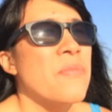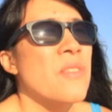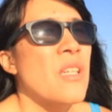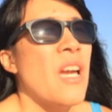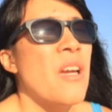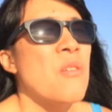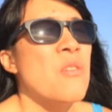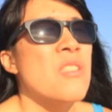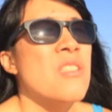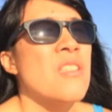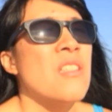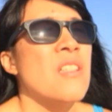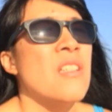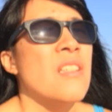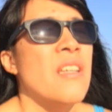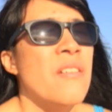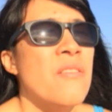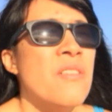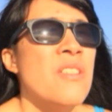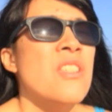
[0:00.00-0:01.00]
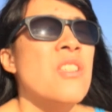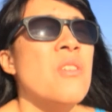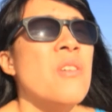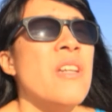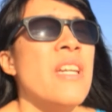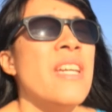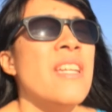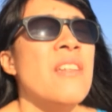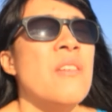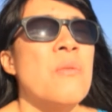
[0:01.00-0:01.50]
I was in 11th
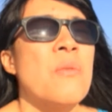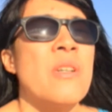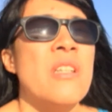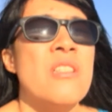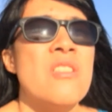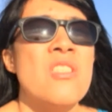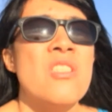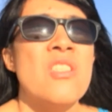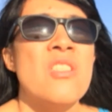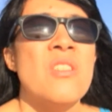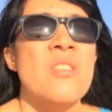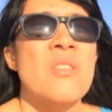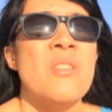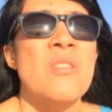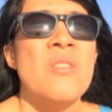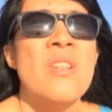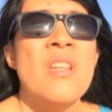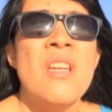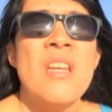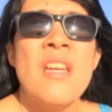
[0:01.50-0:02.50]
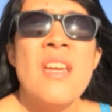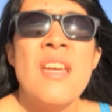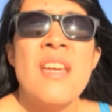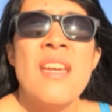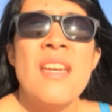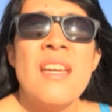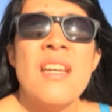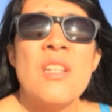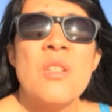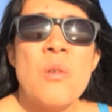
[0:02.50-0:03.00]
grade and went to
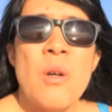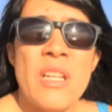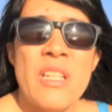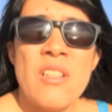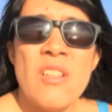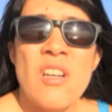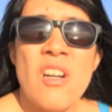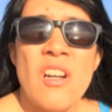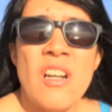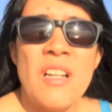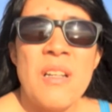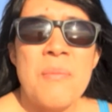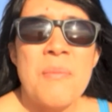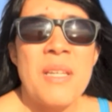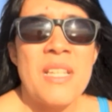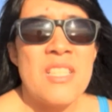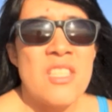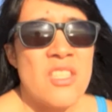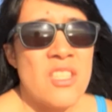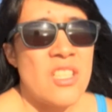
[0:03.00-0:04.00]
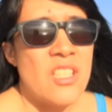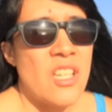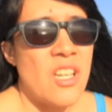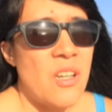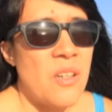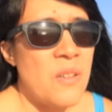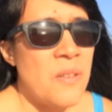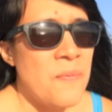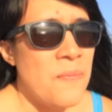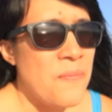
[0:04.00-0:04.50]
Guadalajara,
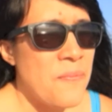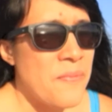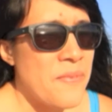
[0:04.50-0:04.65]
Mexico.